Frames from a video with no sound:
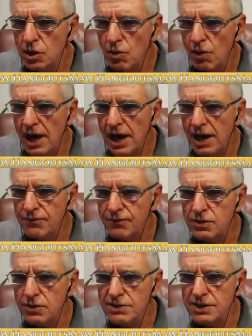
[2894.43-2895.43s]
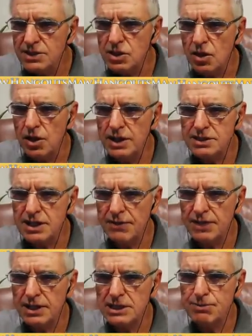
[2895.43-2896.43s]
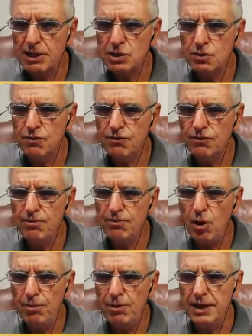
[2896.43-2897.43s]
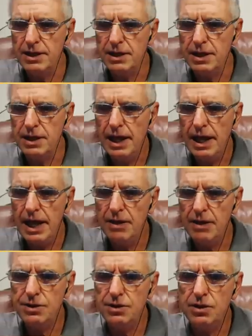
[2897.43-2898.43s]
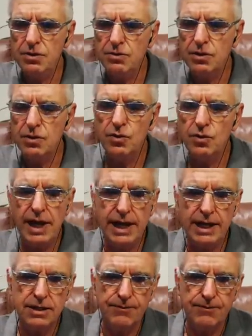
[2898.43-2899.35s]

have to design something special for pop-in? How do you do that?